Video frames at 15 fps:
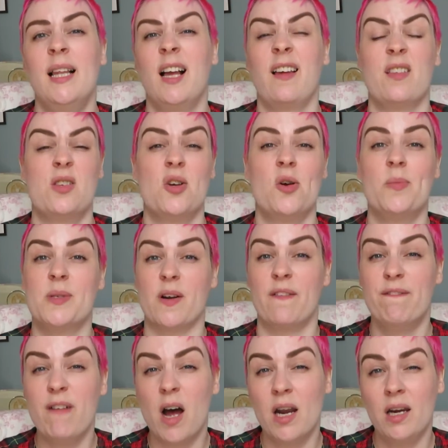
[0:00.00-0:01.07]
like the soaps are
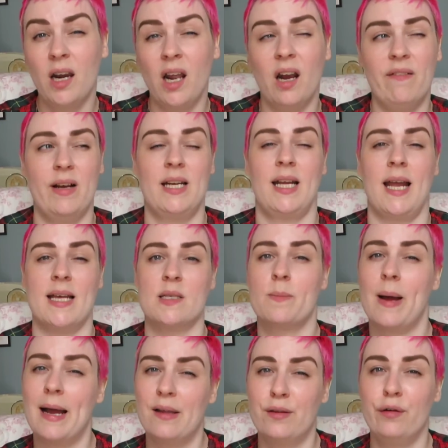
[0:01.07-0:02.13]
fun, and if I had a guest
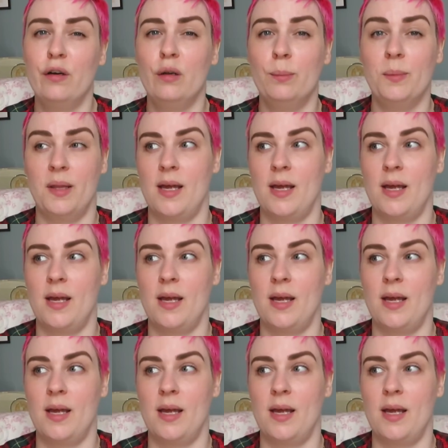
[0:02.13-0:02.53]
bathroom